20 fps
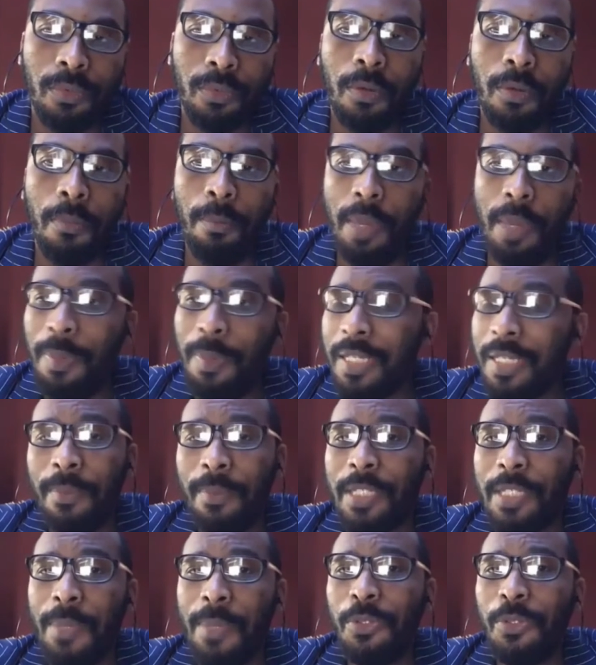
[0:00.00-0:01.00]
Maybe
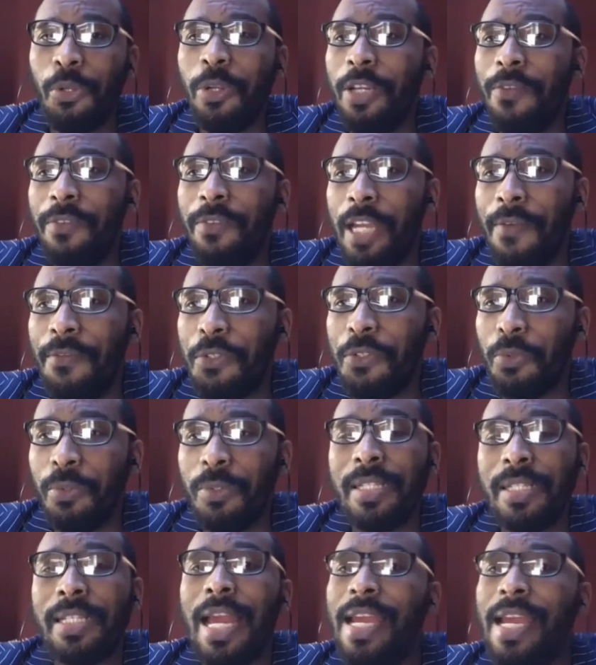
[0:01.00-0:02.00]
sometimes you don't even have to
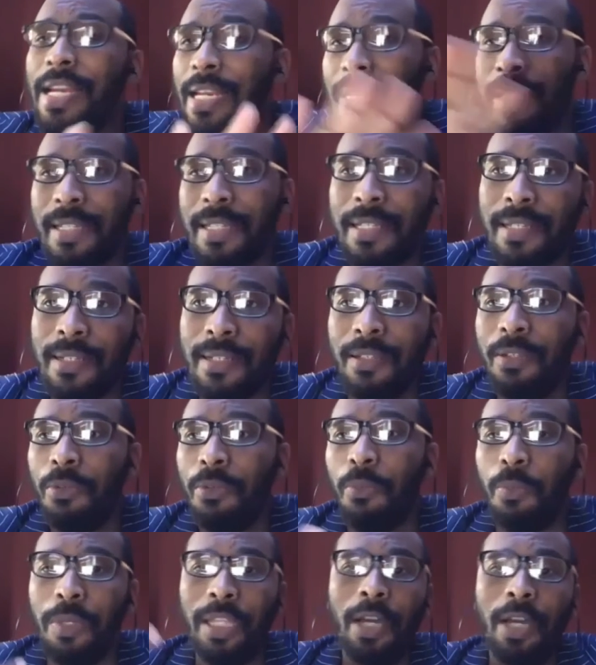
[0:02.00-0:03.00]
silence
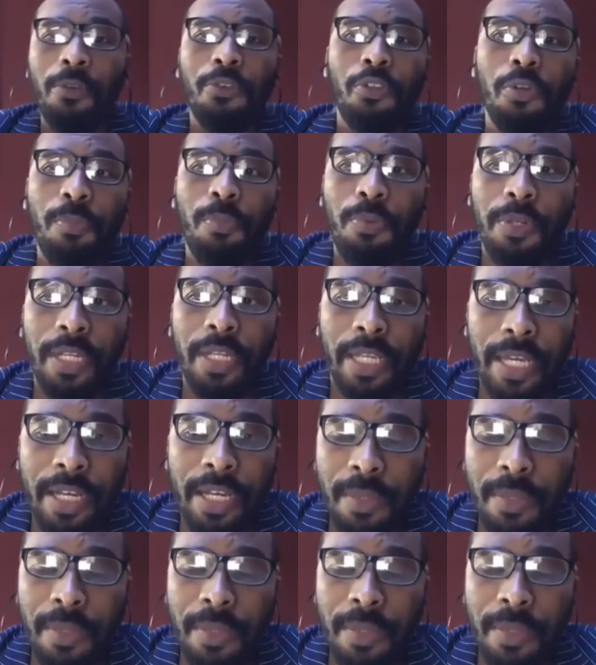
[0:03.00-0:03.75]
without you putting any